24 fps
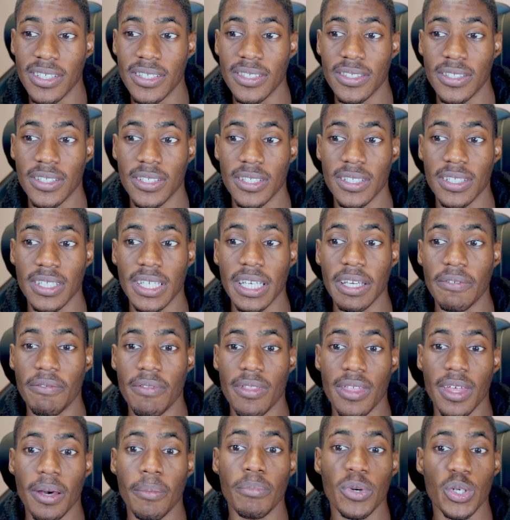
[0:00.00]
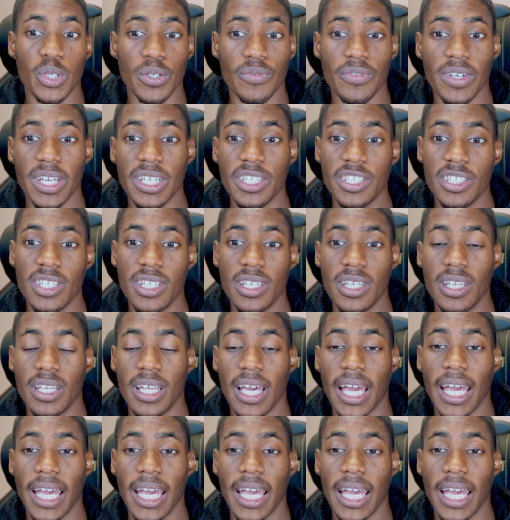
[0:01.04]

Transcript: is give them motivation